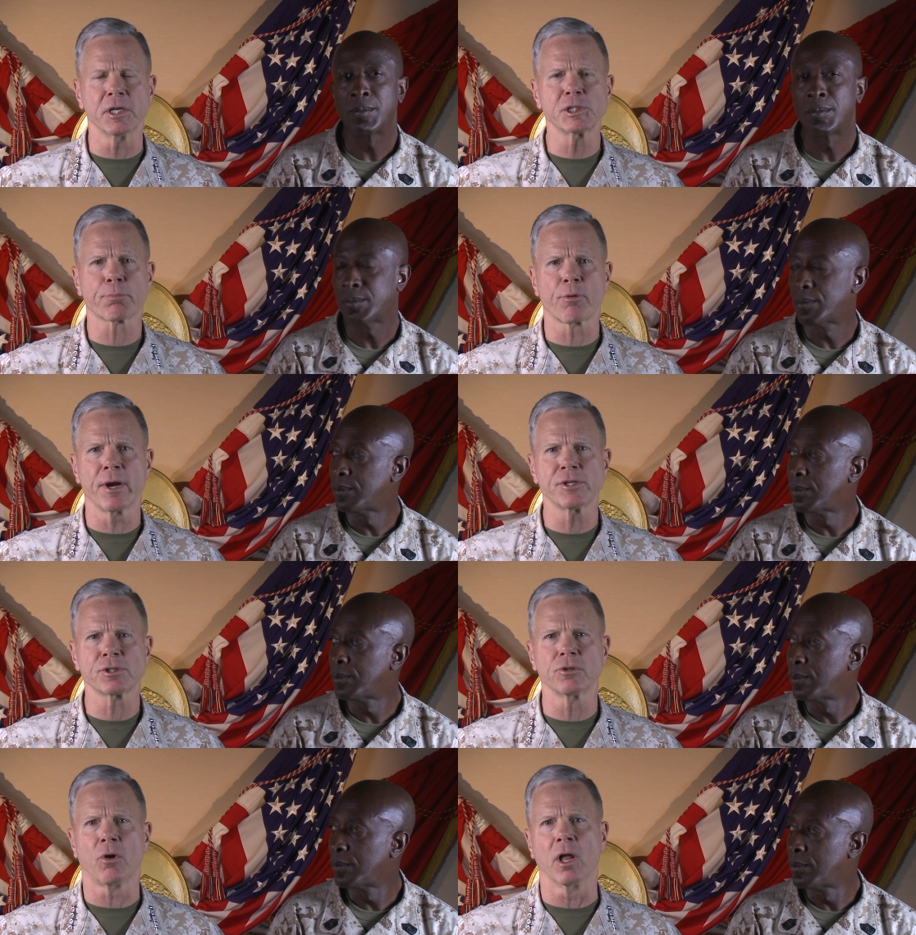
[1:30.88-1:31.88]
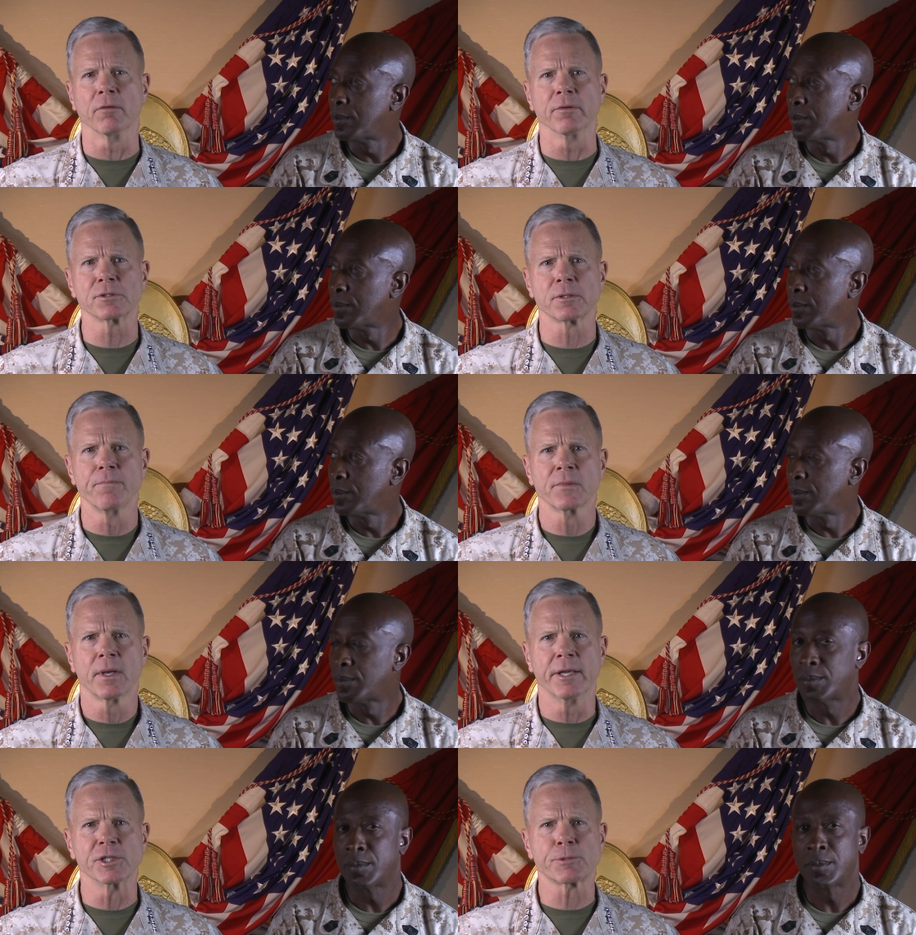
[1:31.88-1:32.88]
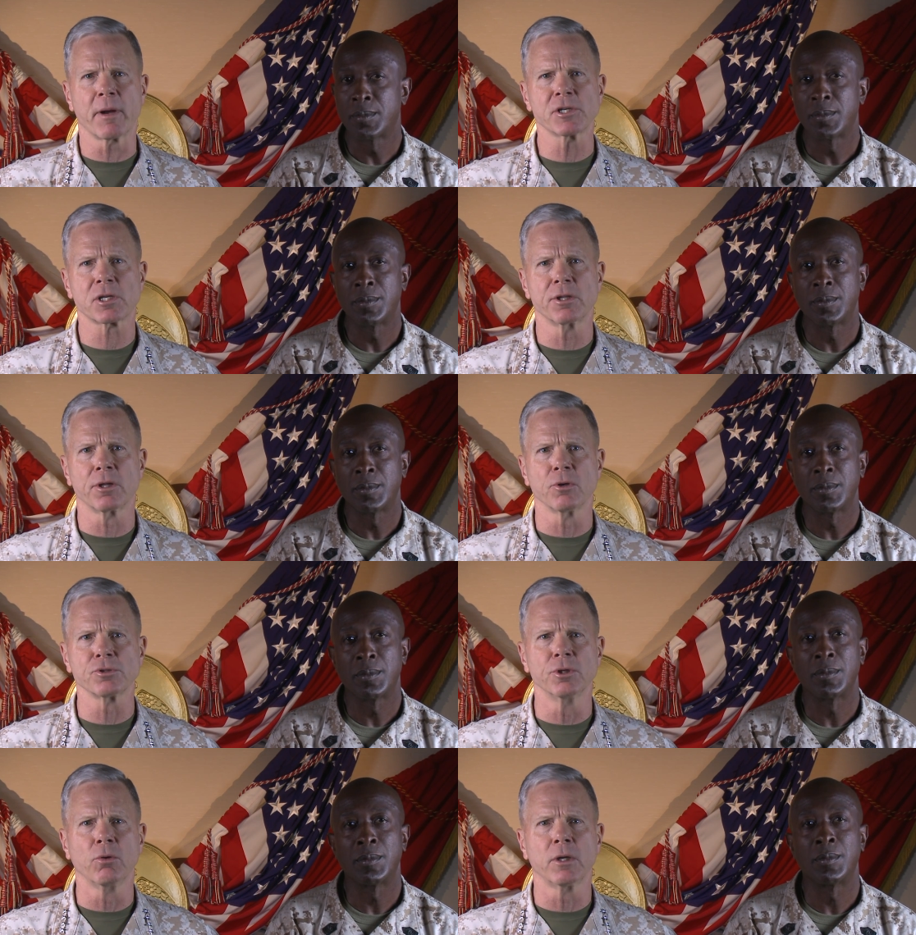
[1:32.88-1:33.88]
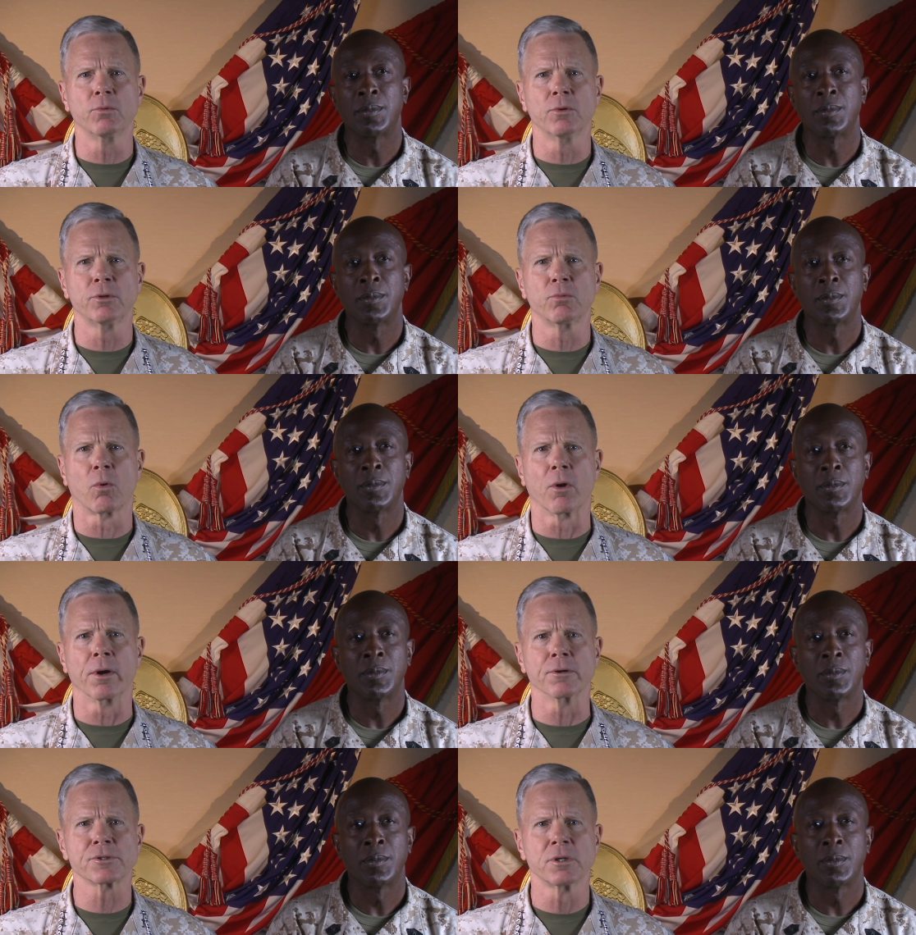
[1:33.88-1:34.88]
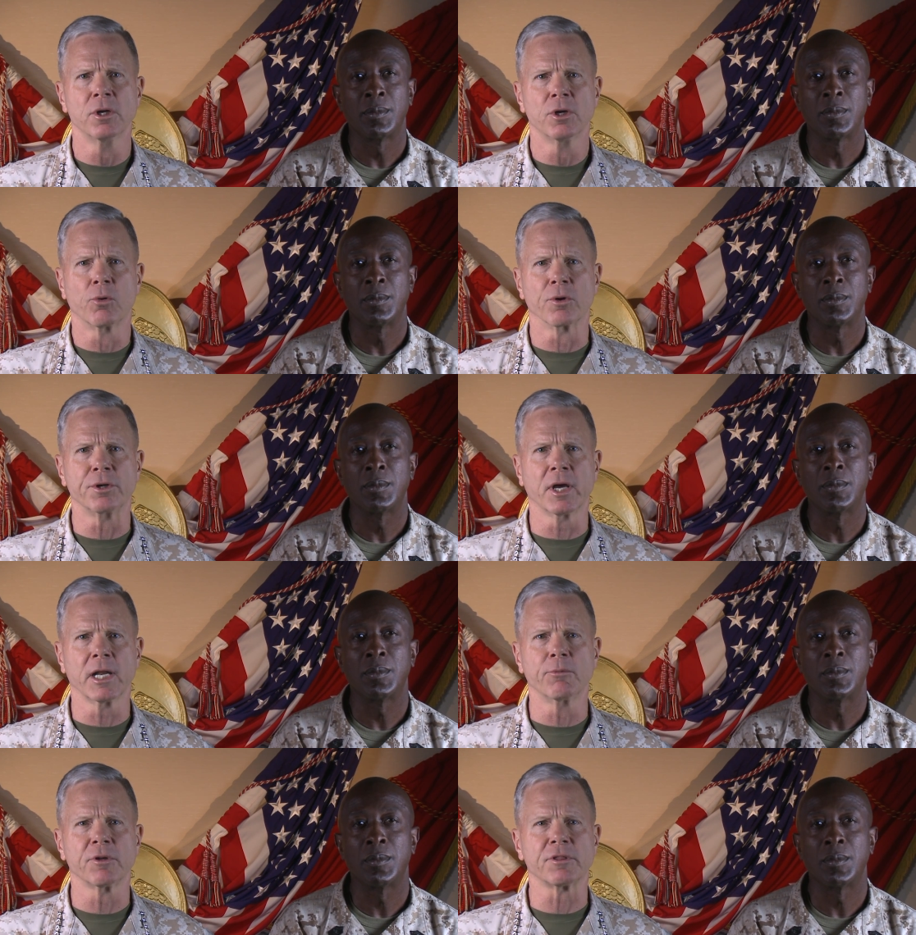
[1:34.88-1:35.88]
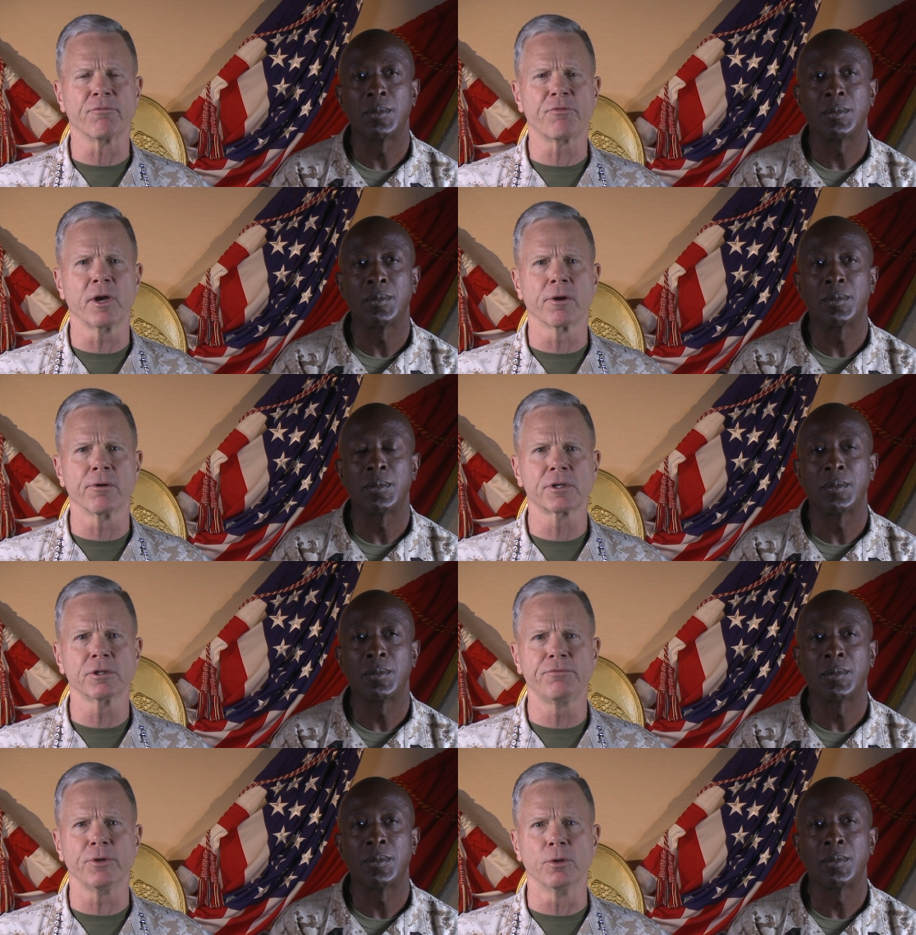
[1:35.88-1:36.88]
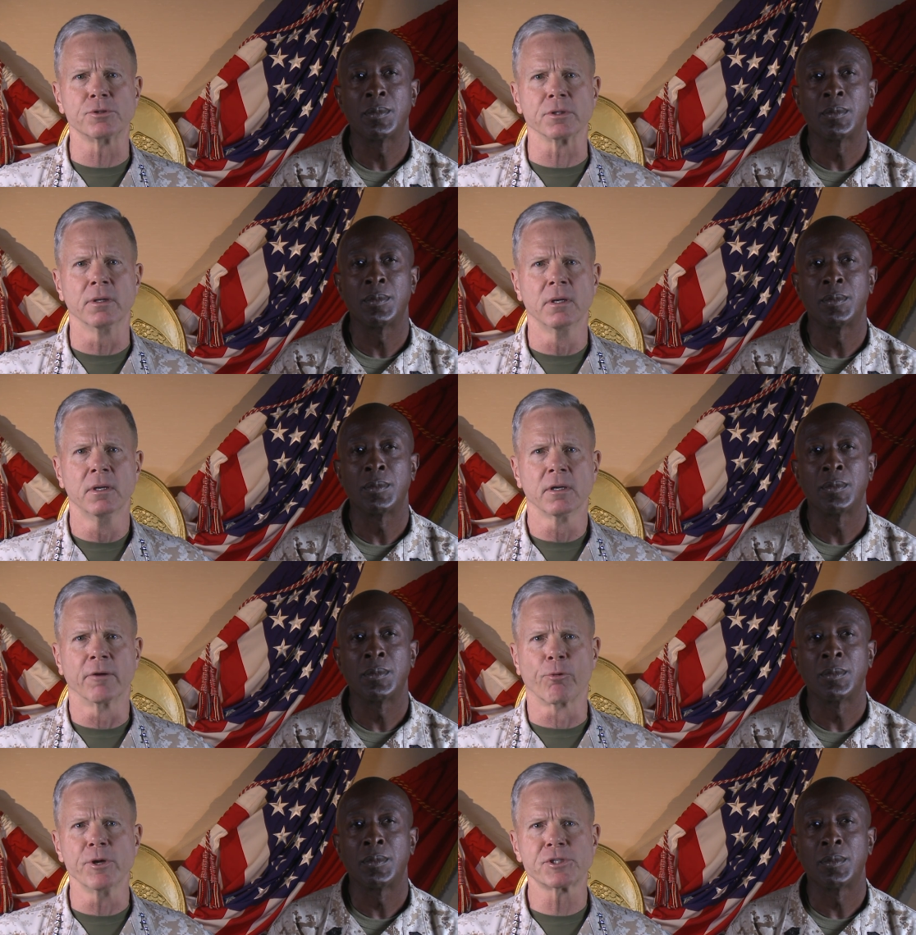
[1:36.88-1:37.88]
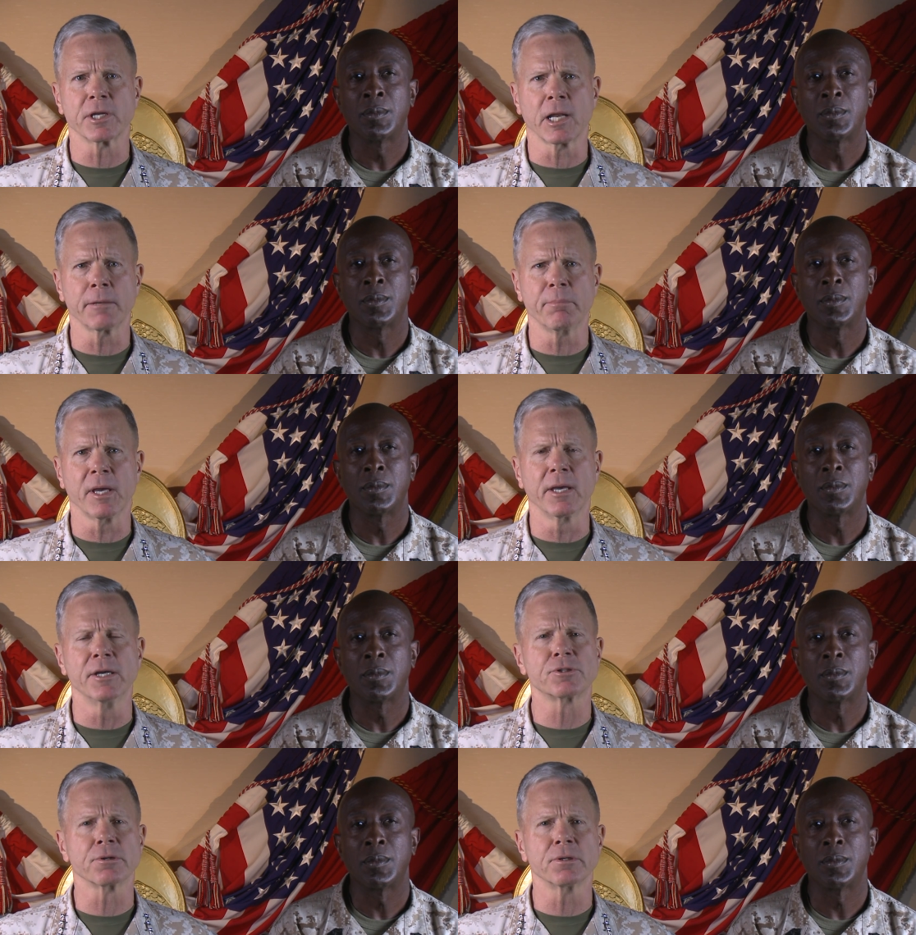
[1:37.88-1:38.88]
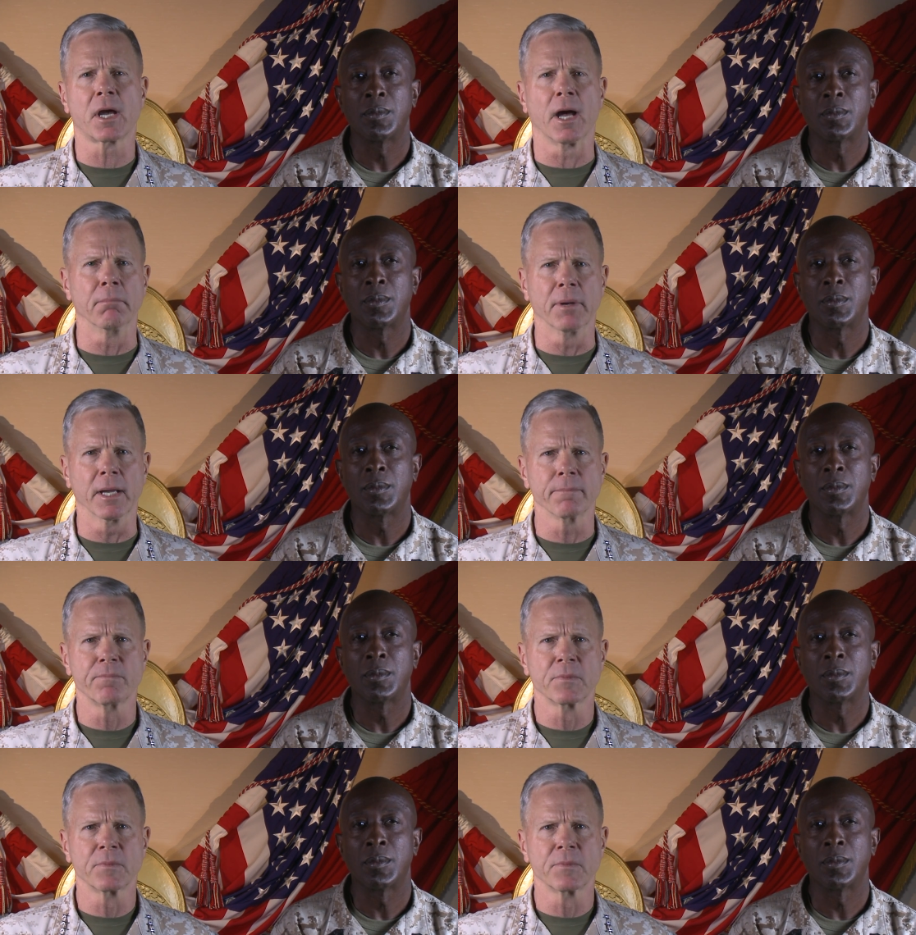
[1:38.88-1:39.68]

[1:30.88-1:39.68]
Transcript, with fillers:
Speaker 1: an inspiration to all of us, and especially those newly wounded warriors who are dealing with the fear and confusion of recently being injured in combat.